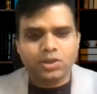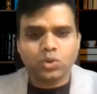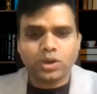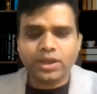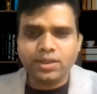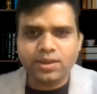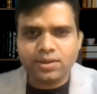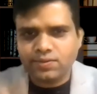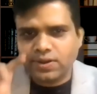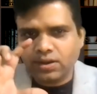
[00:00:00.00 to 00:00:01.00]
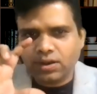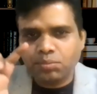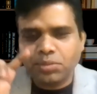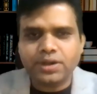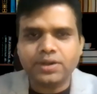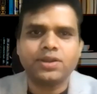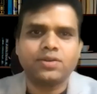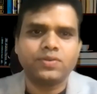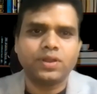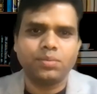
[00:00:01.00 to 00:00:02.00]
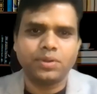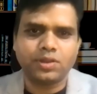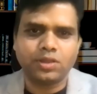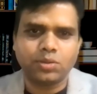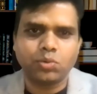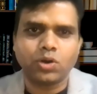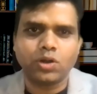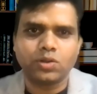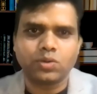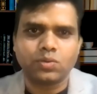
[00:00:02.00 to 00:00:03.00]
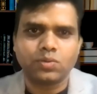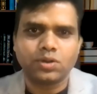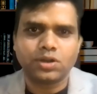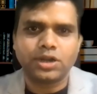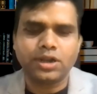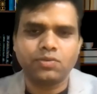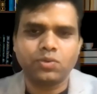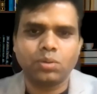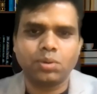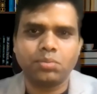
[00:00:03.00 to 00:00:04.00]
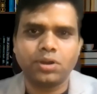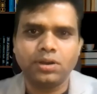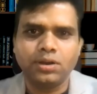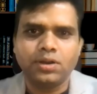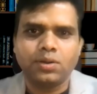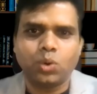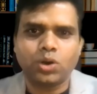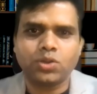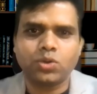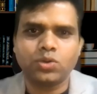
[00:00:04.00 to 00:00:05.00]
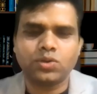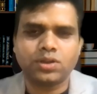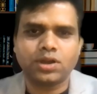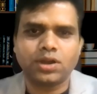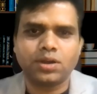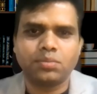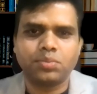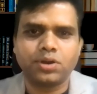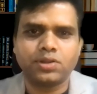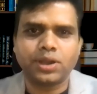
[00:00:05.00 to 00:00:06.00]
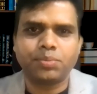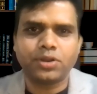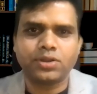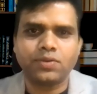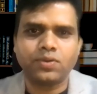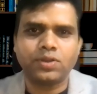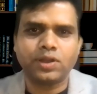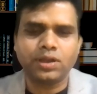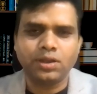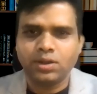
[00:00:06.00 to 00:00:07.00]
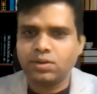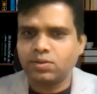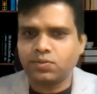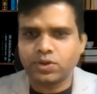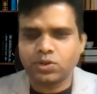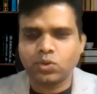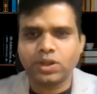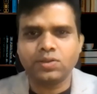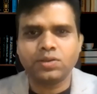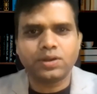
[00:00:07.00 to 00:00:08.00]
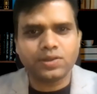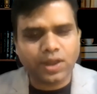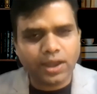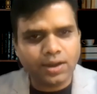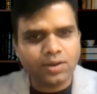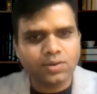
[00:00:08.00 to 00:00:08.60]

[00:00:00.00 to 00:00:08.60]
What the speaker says: So again, there is a very limited set of syllabus in this book also, right? If you remember, yeah. What are those chapters that we say? The first one is desire.